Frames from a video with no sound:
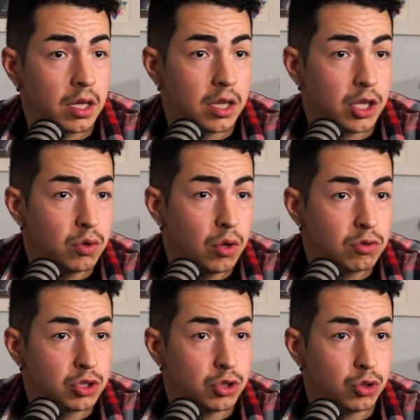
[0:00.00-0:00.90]
and then you go
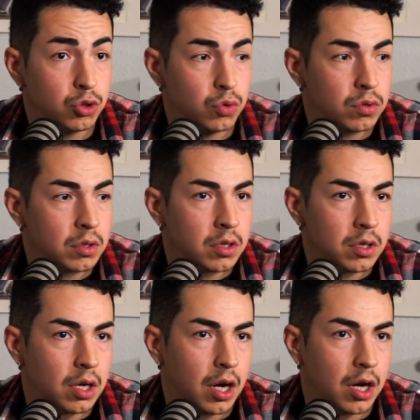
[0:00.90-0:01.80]
to
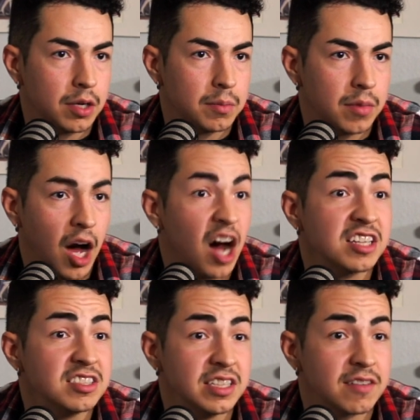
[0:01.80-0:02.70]
um,
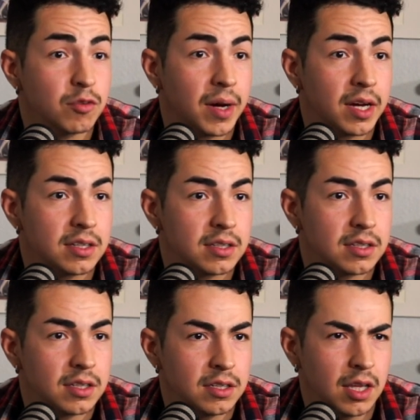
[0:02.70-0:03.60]
"Honestly Nevermind."
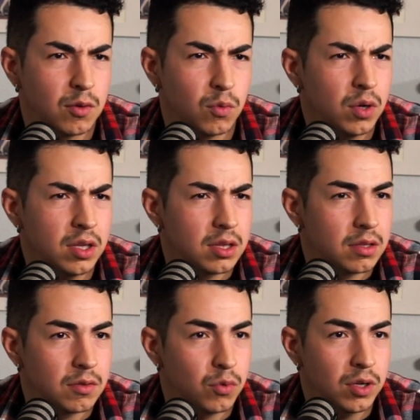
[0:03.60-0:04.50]
Mm-hmm. Like what?
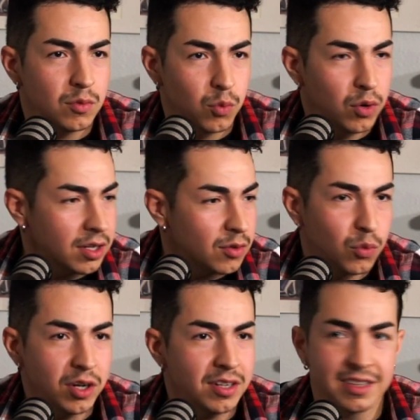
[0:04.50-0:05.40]
Where? Where?
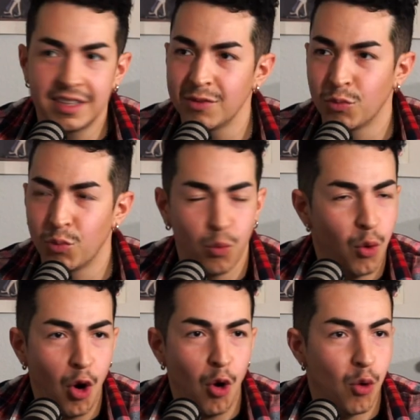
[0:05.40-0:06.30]
Where did this?
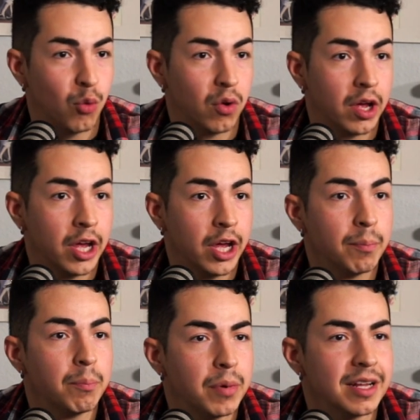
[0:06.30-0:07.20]
Whoa!
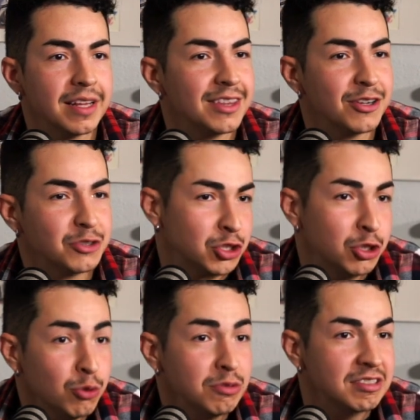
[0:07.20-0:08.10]
But they're
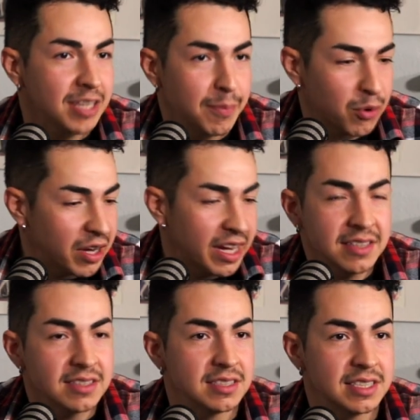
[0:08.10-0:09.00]
two separate
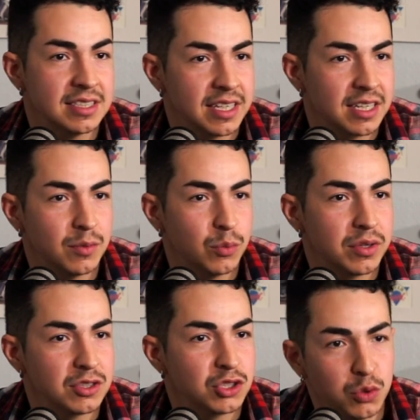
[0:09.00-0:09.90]
entities that come
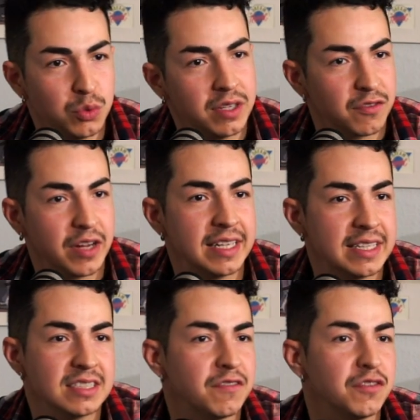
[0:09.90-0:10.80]
with two yeah. different. It
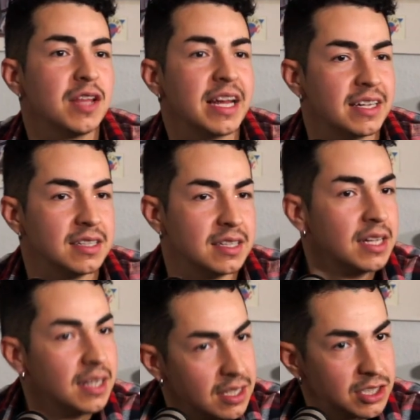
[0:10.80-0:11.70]
doesn't feel like a.
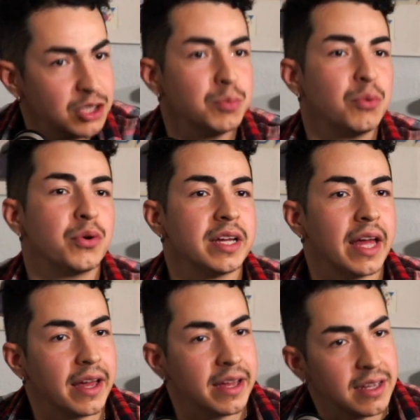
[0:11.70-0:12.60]
To your point,
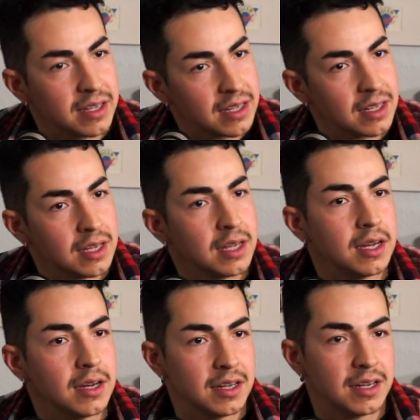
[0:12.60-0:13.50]
a.
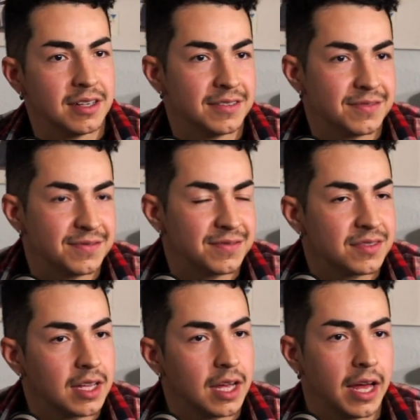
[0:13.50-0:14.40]
Plus, you're so seasonal.